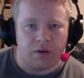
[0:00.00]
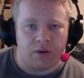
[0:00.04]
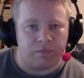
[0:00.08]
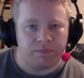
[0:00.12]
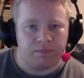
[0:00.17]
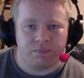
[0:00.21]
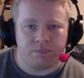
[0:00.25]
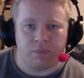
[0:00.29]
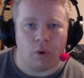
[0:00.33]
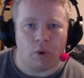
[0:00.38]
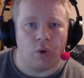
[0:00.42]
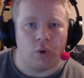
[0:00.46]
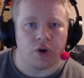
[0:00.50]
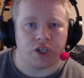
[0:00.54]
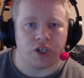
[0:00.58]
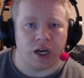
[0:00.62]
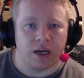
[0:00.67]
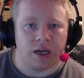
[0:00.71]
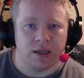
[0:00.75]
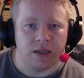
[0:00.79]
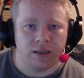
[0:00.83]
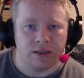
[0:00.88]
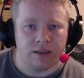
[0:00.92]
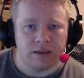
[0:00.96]
Porsche.
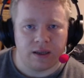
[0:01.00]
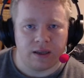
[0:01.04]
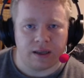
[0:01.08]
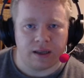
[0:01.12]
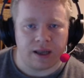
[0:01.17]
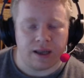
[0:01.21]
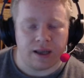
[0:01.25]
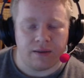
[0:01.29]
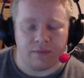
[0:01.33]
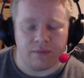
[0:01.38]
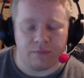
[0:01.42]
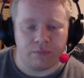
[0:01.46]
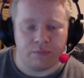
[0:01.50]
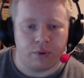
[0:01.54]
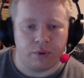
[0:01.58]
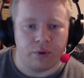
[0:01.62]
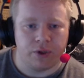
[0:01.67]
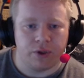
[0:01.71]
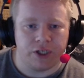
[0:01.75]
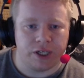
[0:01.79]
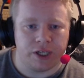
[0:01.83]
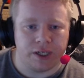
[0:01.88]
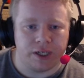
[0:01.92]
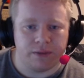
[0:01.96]
Okay,
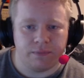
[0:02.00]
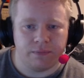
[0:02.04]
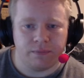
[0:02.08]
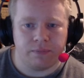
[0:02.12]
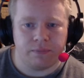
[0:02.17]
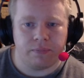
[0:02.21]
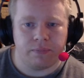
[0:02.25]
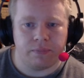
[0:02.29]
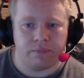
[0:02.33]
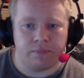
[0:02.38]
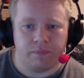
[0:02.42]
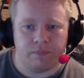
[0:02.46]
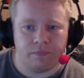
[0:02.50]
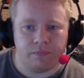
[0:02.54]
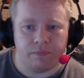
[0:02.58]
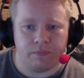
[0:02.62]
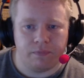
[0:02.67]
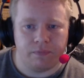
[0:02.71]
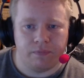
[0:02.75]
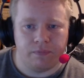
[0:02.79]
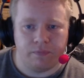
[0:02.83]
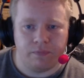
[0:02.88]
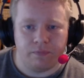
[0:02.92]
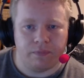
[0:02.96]
Porsche,
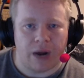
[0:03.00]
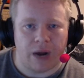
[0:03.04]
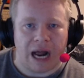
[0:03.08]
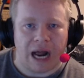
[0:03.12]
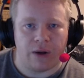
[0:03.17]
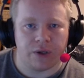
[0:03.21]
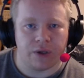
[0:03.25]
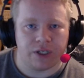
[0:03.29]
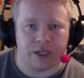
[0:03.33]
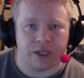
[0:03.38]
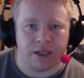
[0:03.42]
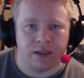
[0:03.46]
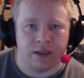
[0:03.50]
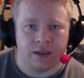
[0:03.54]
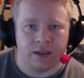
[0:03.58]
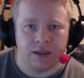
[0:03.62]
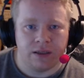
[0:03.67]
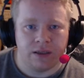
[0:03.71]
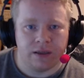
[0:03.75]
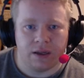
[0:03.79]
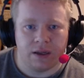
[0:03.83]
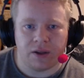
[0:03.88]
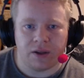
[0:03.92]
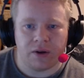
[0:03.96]

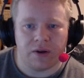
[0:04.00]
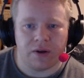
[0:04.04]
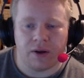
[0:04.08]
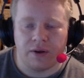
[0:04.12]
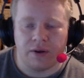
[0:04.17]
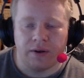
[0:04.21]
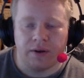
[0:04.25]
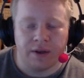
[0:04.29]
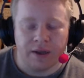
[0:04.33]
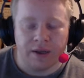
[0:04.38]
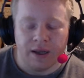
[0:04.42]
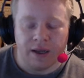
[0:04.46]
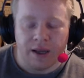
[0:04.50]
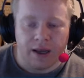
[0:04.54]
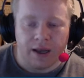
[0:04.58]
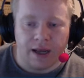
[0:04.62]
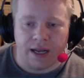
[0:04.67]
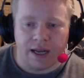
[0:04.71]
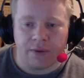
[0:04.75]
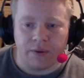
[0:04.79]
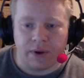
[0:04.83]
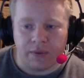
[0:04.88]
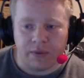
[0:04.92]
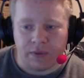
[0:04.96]
I don't know.
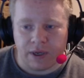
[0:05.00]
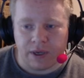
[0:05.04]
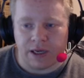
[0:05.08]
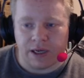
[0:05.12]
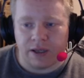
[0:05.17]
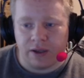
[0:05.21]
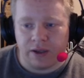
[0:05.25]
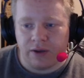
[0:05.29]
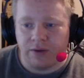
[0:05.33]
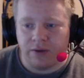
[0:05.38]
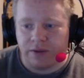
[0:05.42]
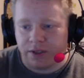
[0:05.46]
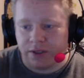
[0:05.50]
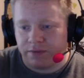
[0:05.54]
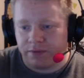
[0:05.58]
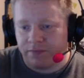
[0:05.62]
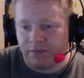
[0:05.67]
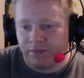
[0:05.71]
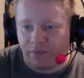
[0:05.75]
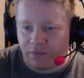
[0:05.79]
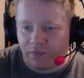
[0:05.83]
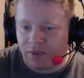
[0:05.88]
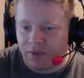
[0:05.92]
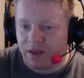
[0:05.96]
Anyway, we're going to use
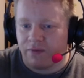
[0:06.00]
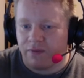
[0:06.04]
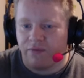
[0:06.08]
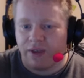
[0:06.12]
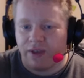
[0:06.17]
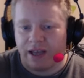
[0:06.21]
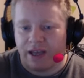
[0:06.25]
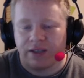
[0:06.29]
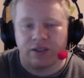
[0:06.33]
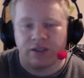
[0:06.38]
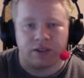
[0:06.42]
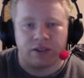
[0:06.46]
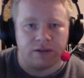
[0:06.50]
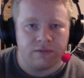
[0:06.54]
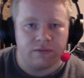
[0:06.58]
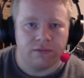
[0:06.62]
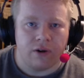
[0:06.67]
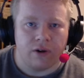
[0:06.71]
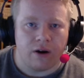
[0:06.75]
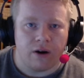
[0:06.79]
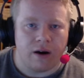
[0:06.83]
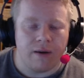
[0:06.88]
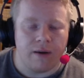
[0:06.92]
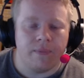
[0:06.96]
this.
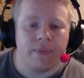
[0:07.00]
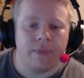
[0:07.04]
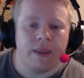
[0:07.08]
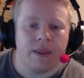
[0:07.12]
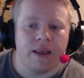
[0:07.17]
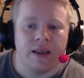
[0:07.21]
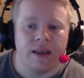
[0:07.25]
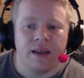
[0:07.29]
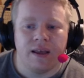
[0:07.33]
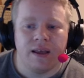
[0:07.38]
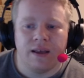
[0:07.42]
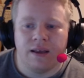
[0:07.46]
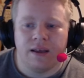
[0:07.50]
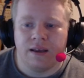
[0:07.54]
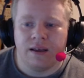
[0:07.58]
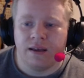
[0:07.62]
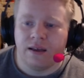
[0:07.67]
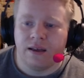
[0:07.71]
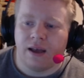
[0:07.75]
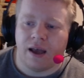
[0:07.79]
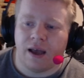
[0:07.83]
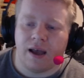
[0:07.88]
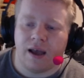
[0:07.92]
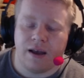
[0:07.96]
All right,
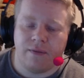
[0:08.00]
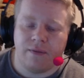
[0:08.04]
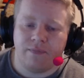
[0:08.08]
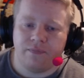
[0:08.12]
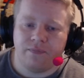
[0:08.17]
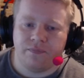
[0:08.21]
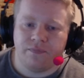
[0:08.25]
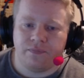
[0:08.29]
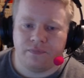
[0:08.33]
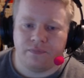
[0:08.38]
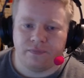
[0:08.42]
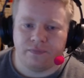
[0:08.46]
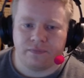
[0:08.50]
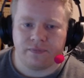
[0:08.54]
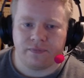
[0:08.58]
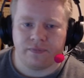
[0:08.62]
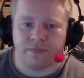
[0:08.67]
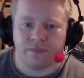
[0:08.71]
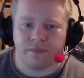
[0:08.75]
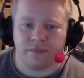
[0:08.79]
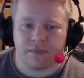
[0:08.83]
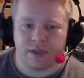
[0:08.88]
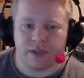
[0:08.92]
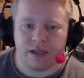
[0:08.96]

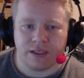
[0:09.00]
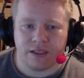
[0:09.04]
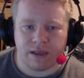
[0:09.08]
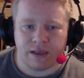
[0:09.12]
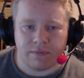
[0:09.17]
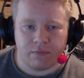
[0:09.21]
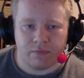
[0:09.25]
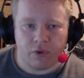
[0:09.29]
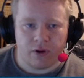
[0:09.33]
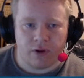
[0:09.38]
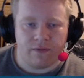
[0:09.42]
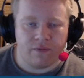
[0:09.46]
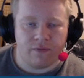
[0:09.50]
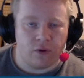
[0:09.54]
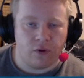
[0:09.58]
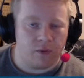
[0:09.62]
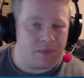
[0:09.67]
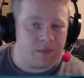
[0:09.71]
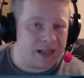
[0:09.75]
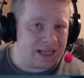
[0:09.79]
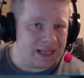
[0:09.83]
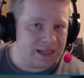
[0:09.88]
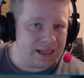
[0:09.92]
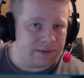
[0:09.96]
7.4
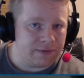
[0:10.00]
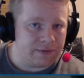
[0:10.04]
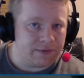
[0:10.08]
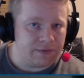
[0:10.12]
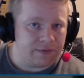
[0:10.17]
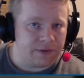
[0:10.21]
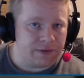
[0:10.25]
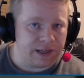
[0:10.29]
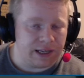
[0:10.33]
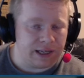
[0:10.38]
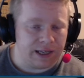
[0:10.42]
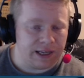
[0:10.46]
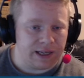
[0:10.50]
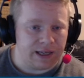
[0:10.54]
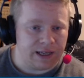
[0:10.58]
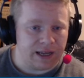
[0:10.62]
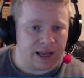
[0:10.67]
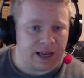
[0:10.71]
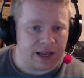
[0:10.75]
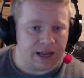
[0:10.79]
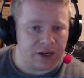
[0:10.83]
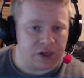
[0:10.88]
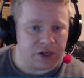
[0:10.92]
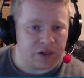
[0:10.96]
million for the
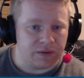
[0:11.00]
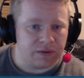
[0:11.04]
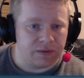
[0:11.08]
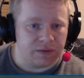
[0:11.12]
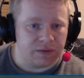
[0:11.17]
engine.